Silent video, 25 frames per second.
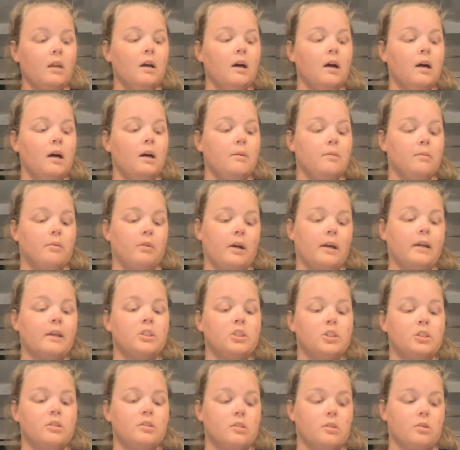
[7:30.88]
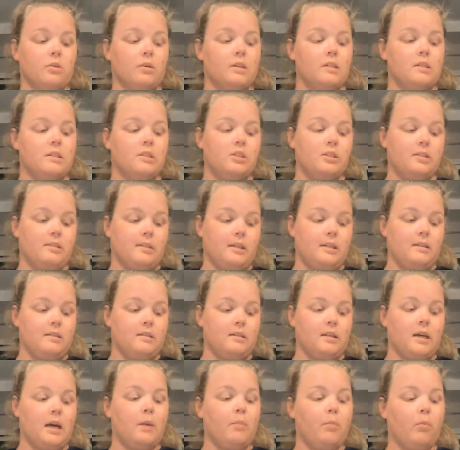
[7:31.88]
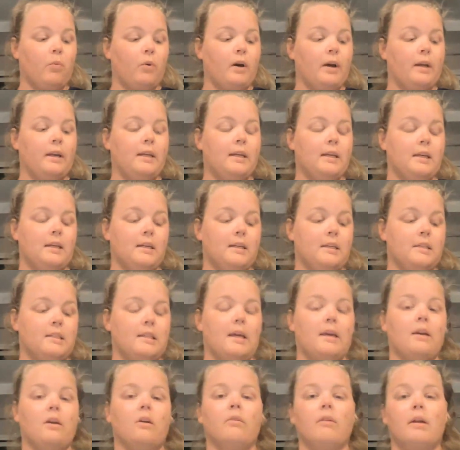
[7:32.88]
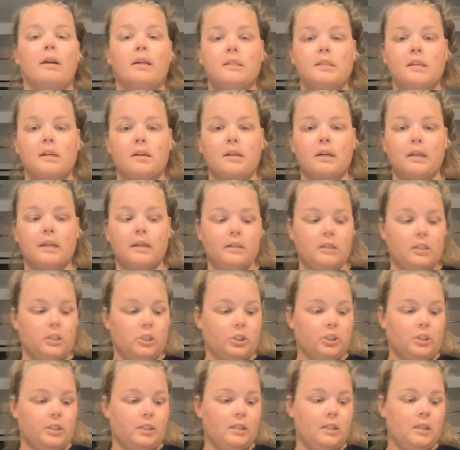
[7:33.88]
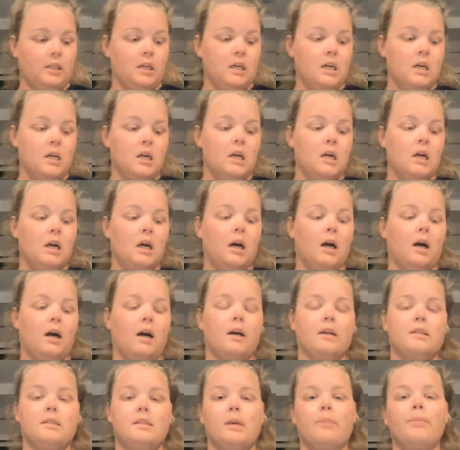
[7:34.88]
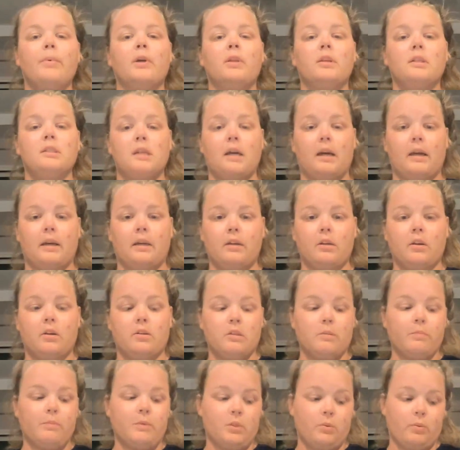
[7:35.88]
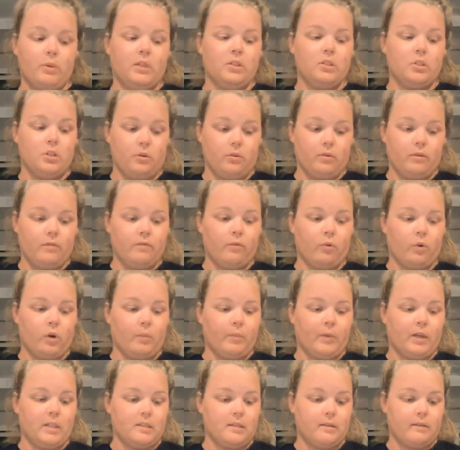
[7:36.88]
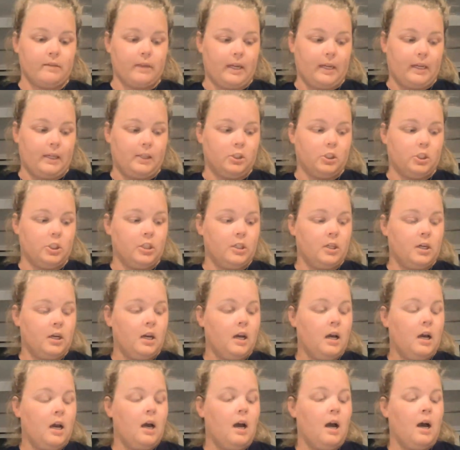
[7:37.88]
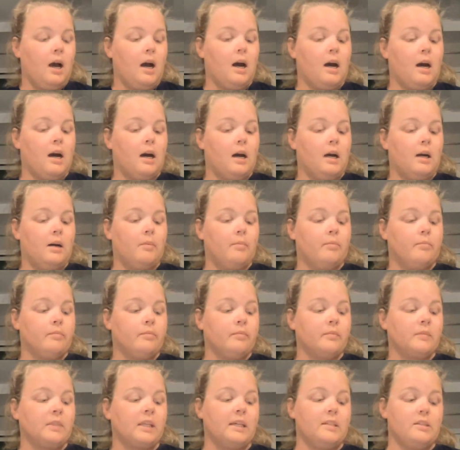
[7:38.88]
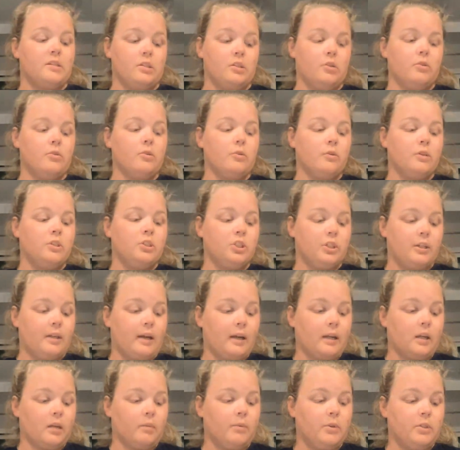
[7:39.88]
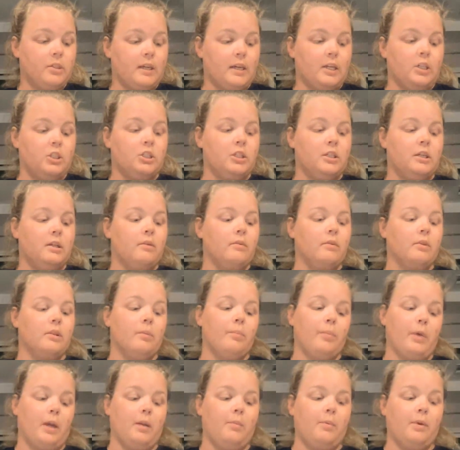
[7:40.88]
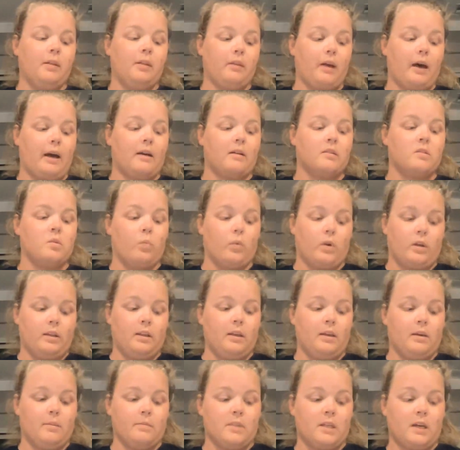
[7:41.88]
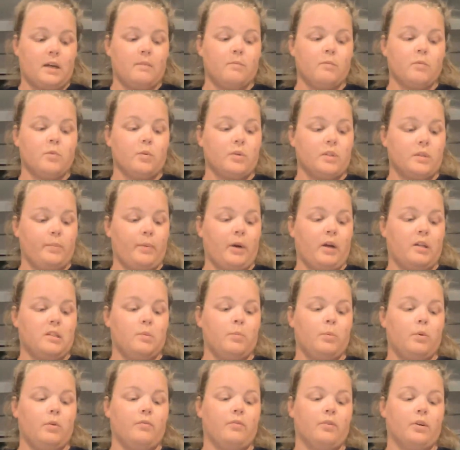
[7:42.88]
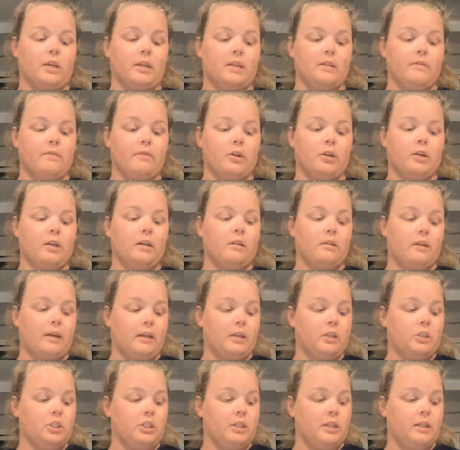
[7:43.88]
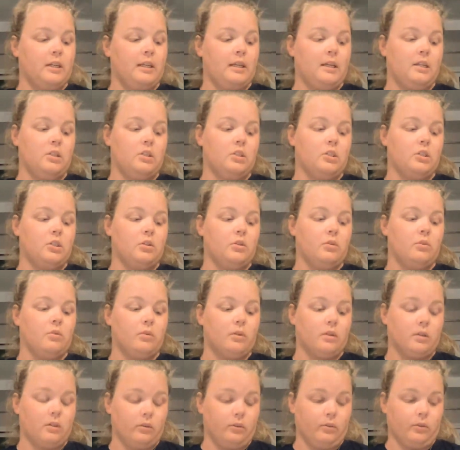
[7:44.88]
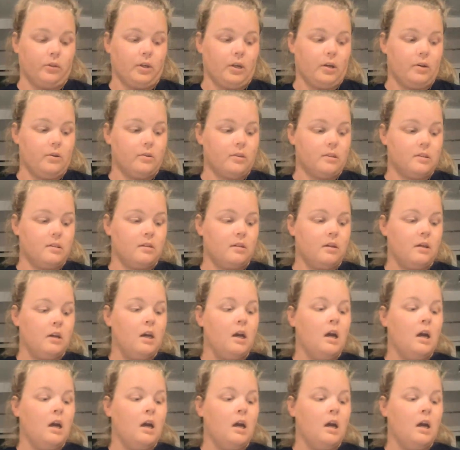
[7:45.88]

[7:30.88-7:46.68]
Glycogen storage disease type 1 is a hereditary condition, typically diagnosed between 2 and 4 months of age. It's due to a genetic mutation where the baby lacks one of the enzymes responsible for converting glycogen into glucose.